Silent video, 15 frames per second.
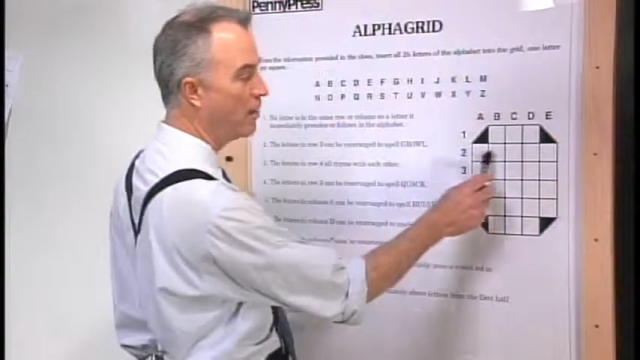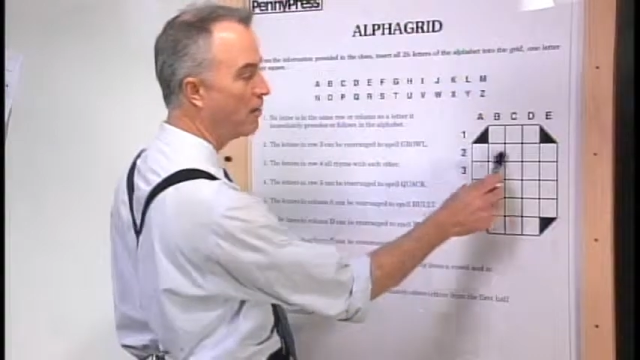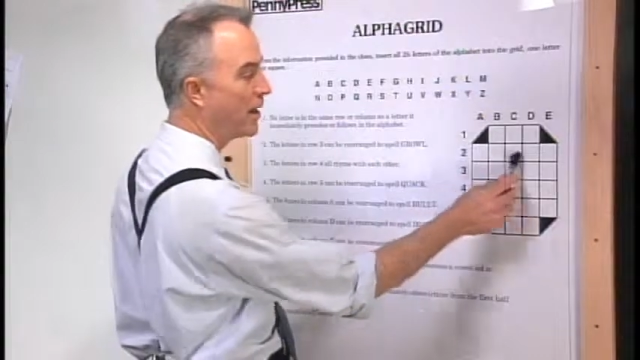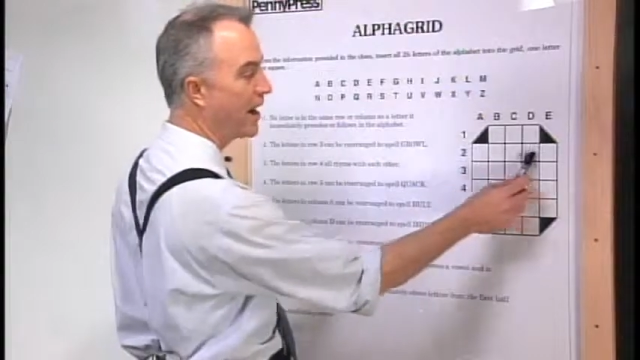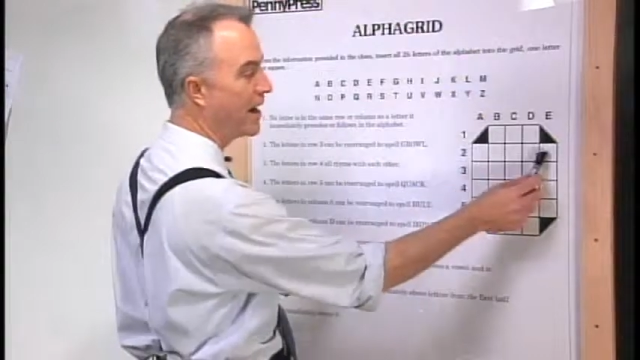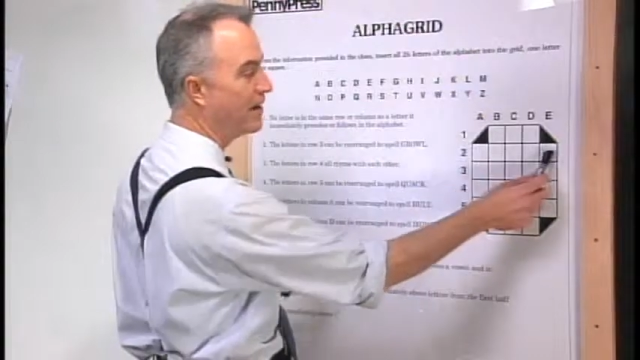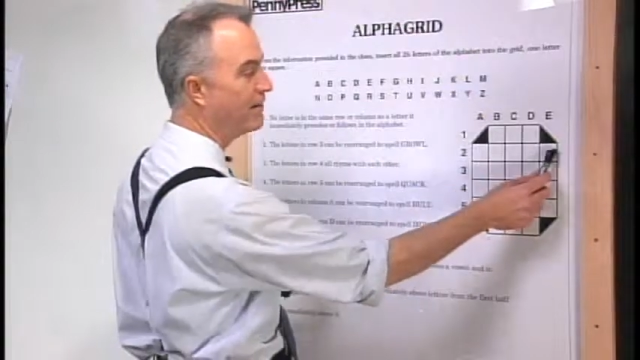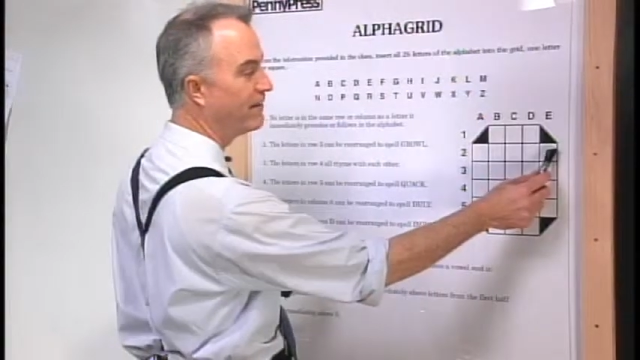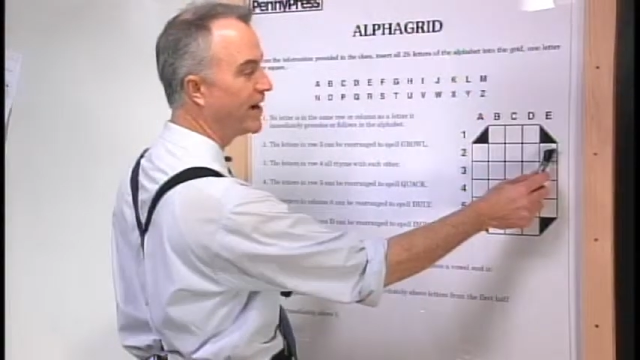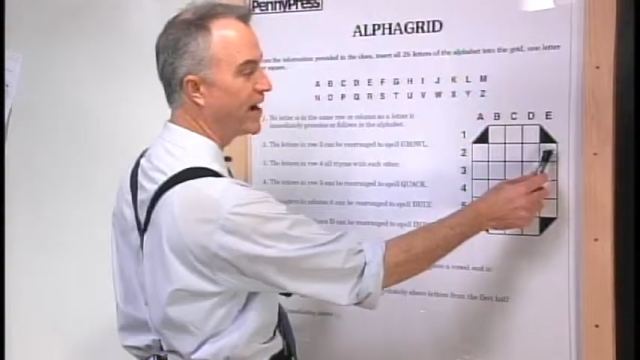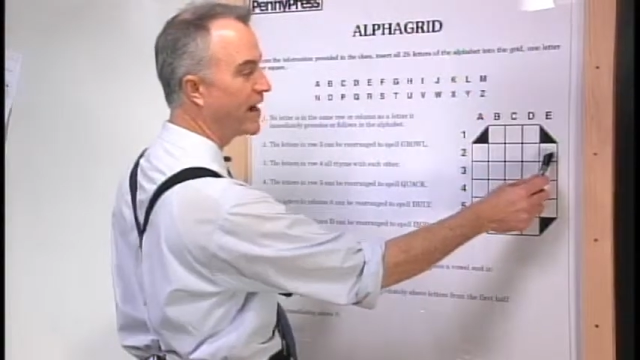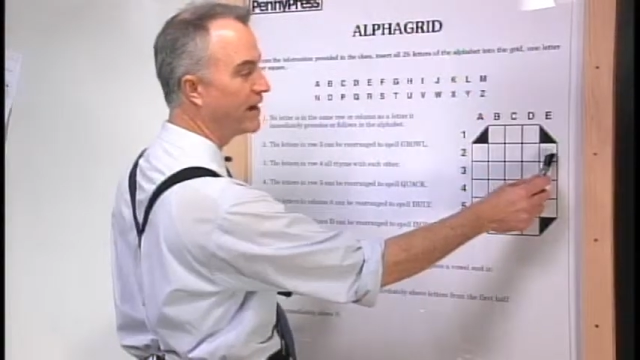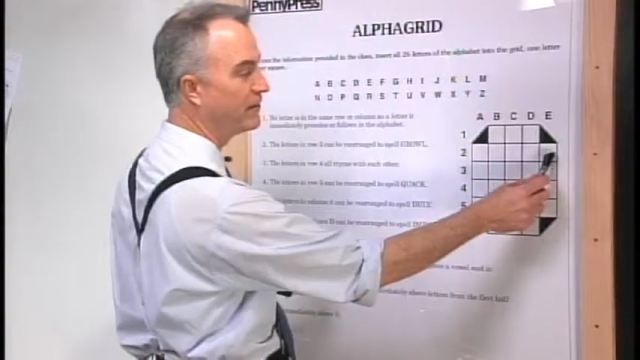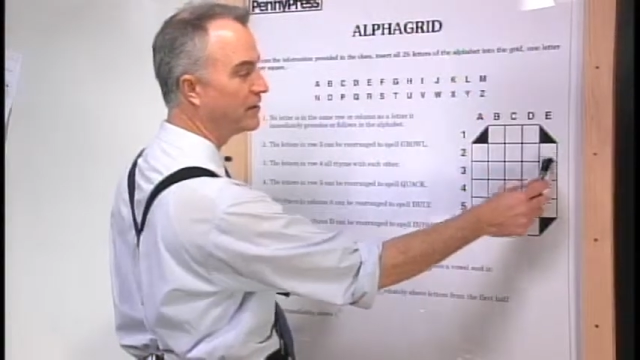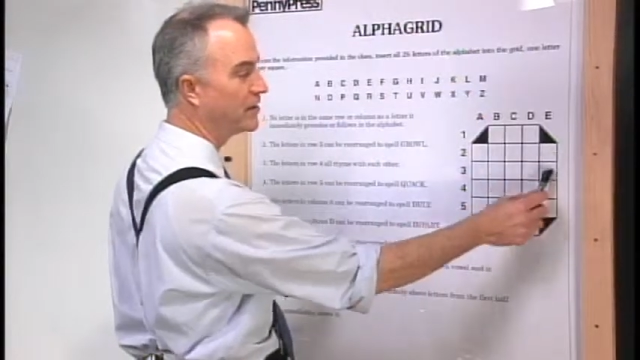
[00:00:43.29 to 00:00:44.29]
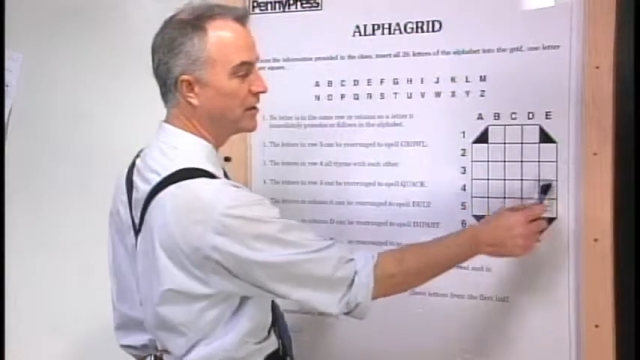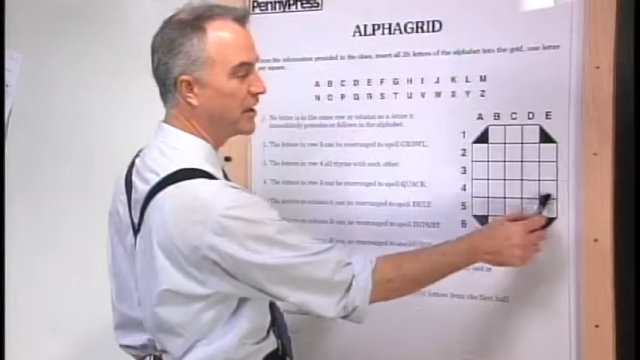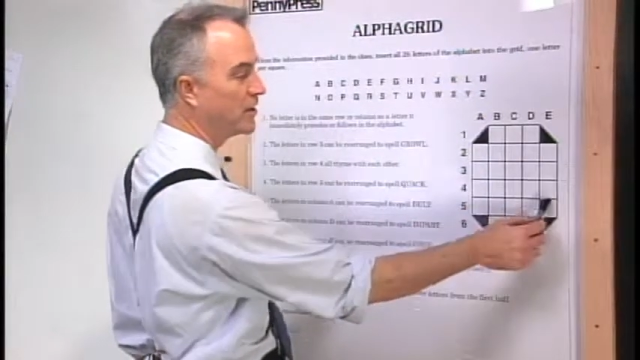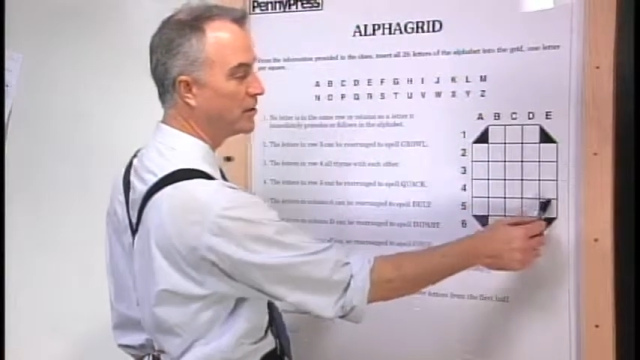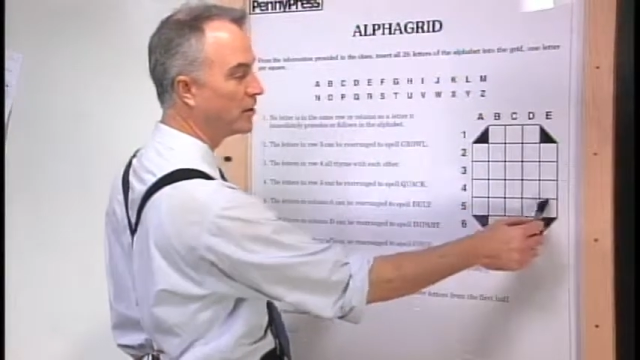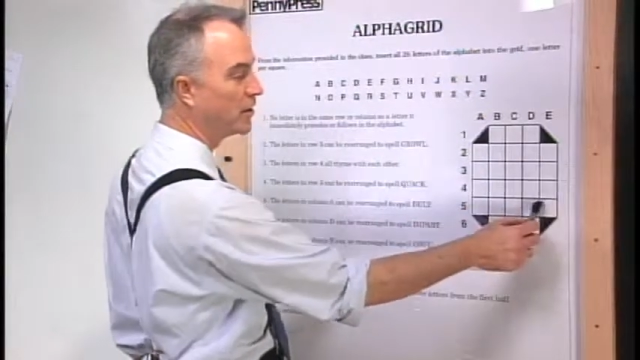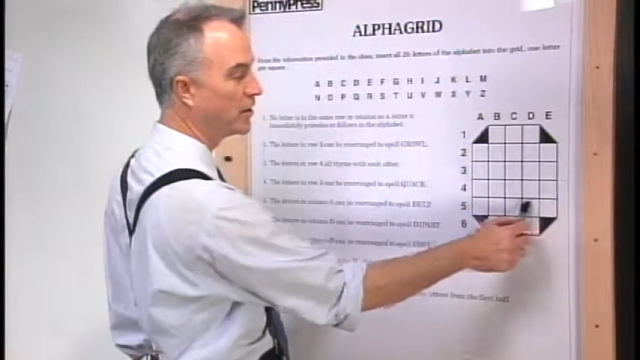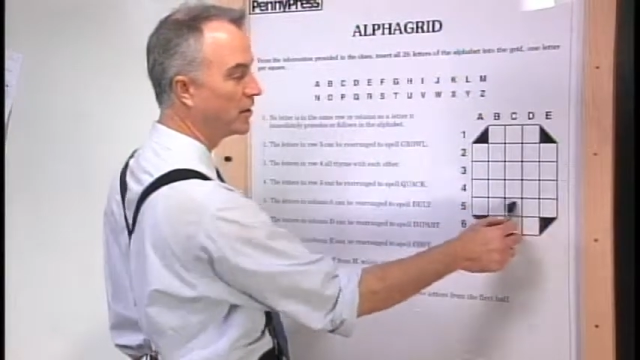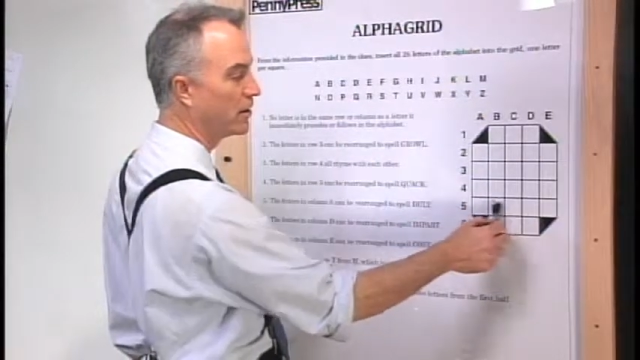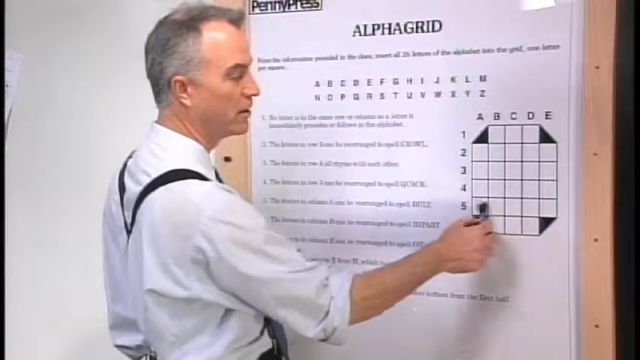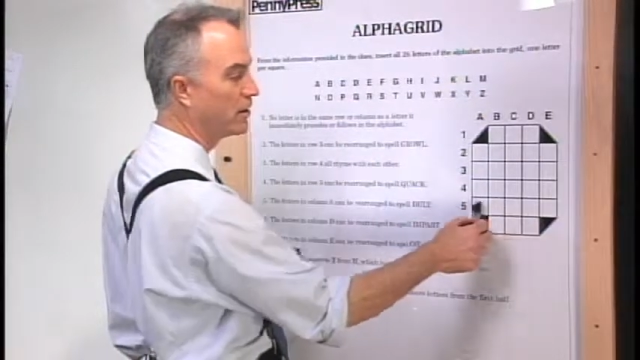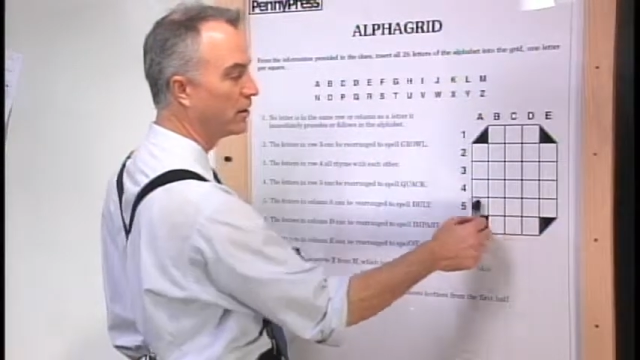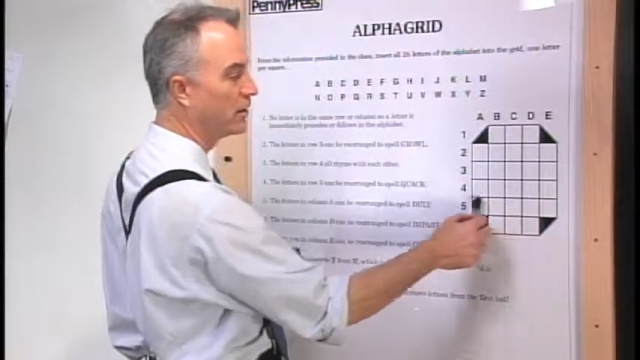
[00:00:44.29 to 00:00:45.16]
by 5 center,